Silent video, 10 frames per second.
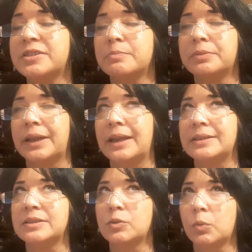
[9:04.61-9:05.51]
some
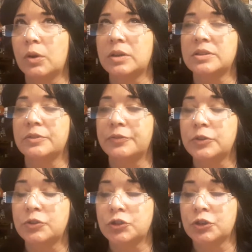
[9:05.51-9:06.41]
plans in the works in the
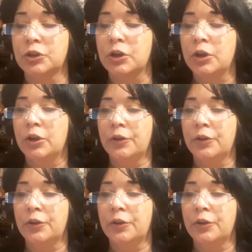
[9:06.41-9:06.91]
future